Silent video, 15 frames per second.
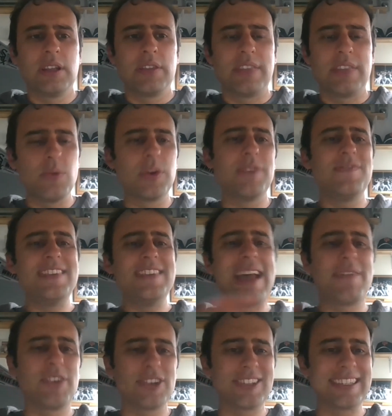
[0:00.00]
They would have
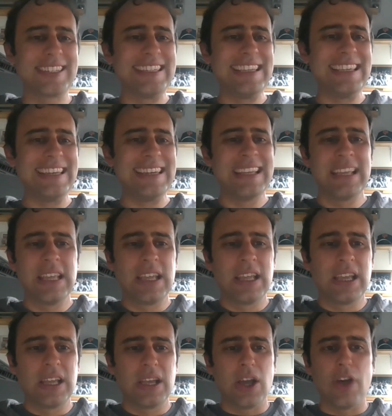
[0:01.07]
never seen
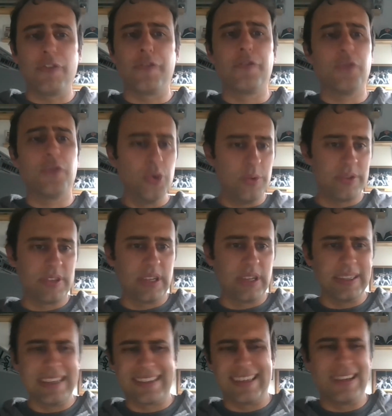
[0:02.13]
a fruit, at
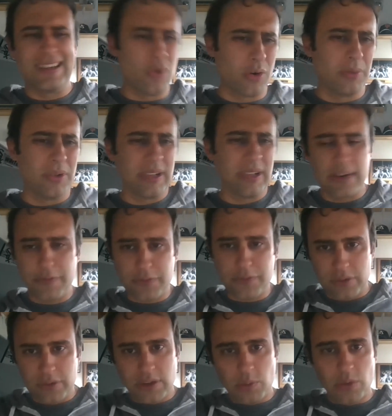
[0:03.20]
least a normal kind of
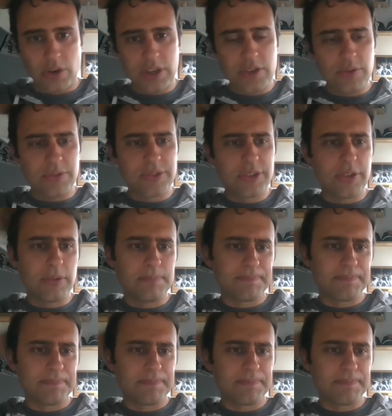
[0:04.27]
fruit that we're used to.